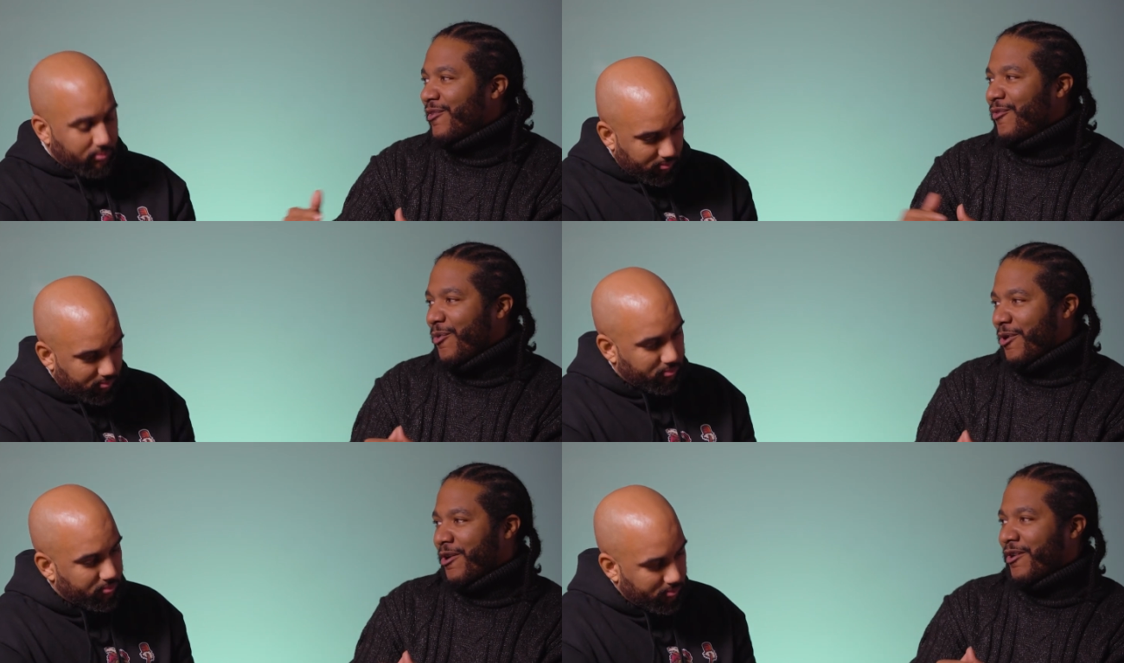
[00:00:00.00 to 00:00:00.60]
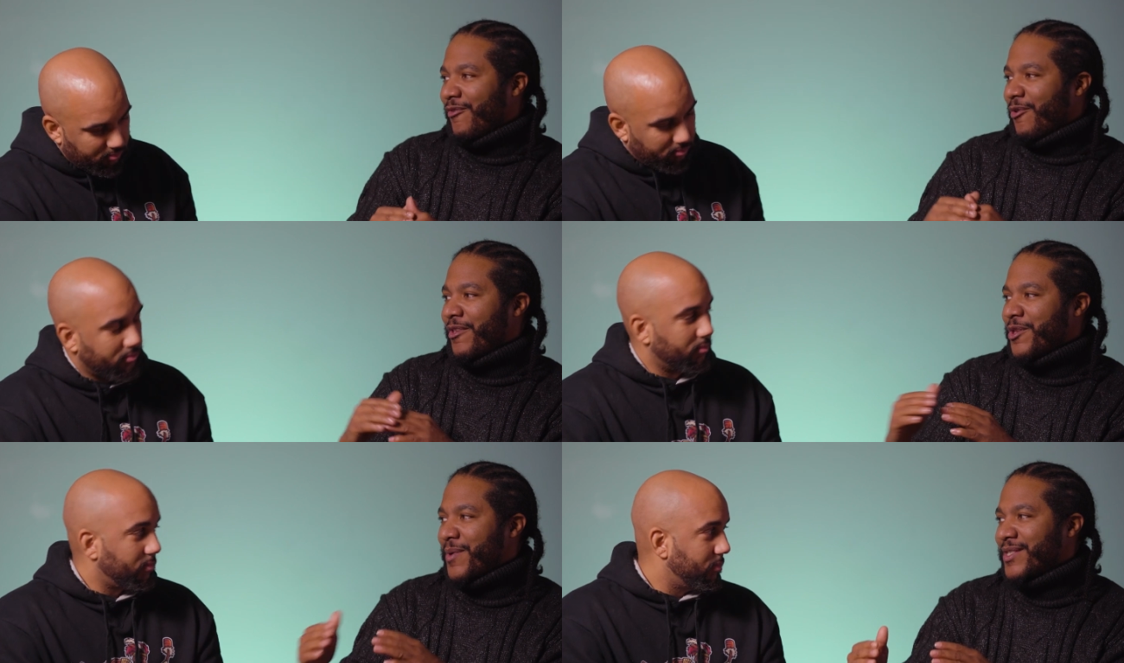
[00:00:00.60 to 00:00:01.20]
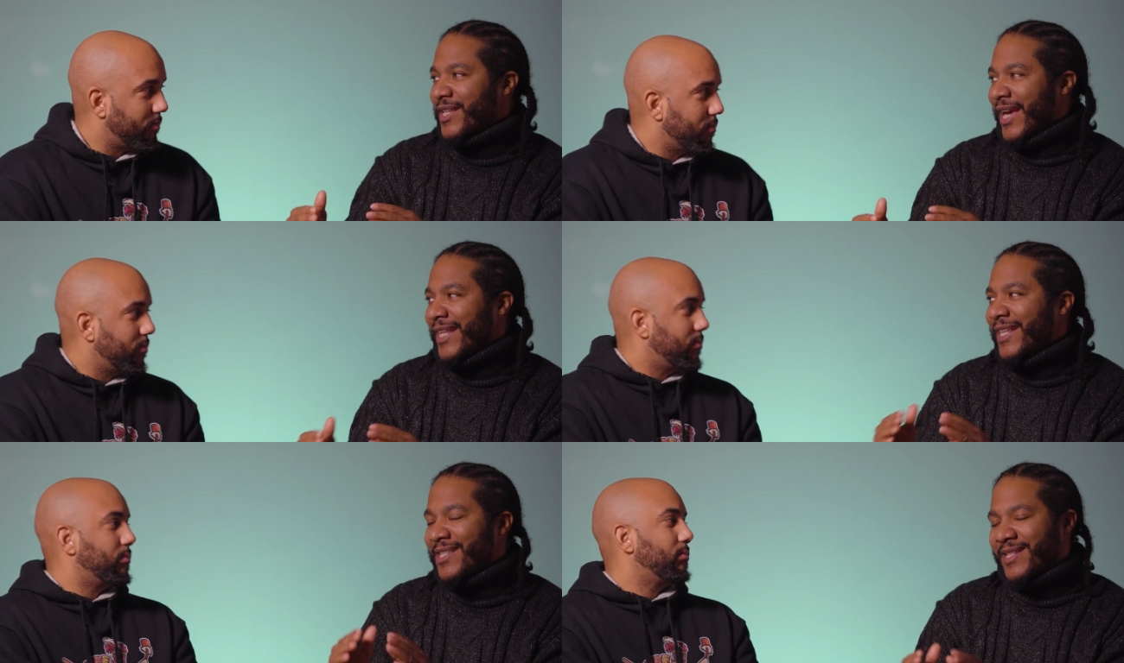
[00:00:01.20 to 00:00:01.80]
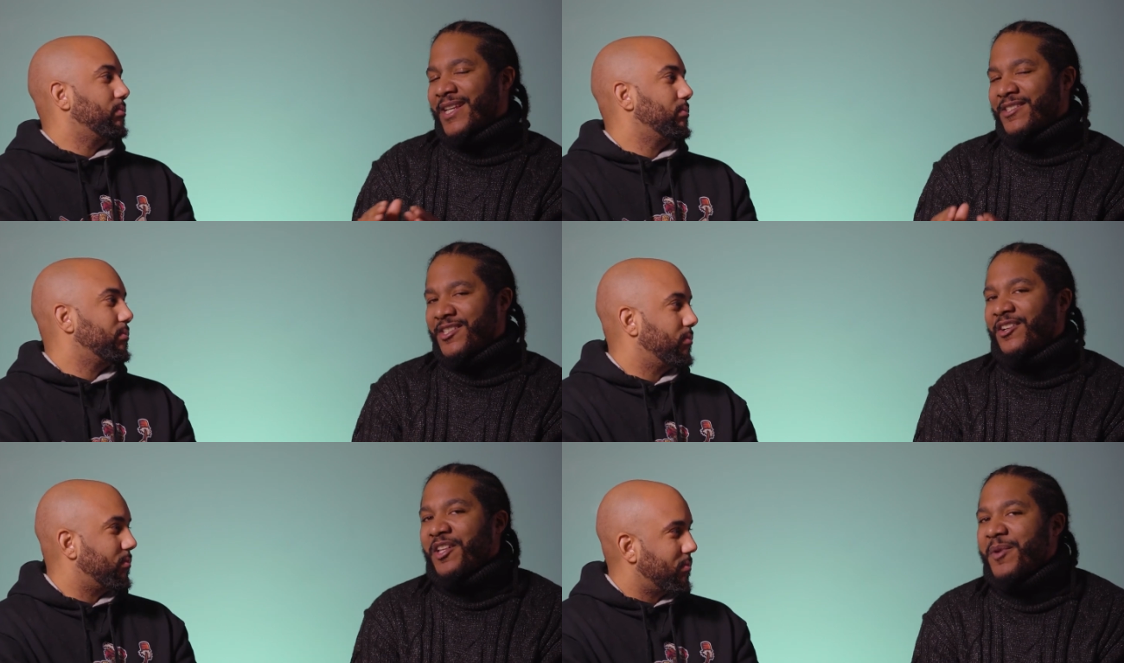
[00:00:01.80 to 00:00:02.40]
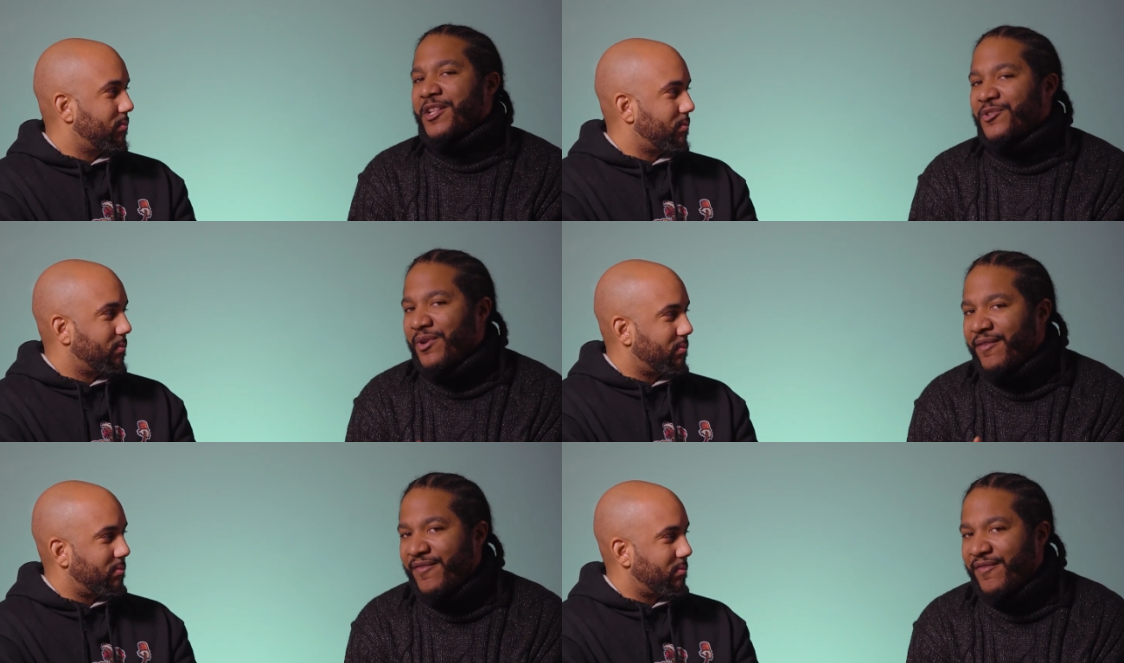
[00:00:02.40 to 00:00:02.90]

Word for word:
Speaker 1: for the USDA, it doesn't necessarily mean it's going to